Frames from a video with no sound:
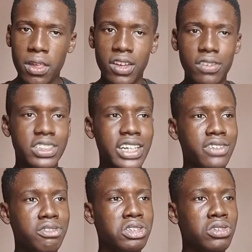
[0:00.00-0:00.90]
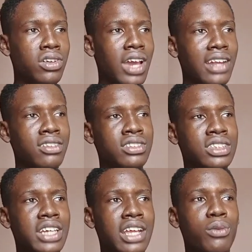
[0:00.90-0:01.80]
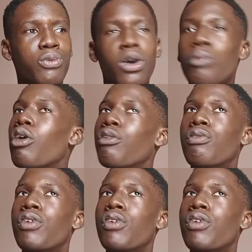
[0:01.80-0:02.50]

If you check the video, I don't see any form of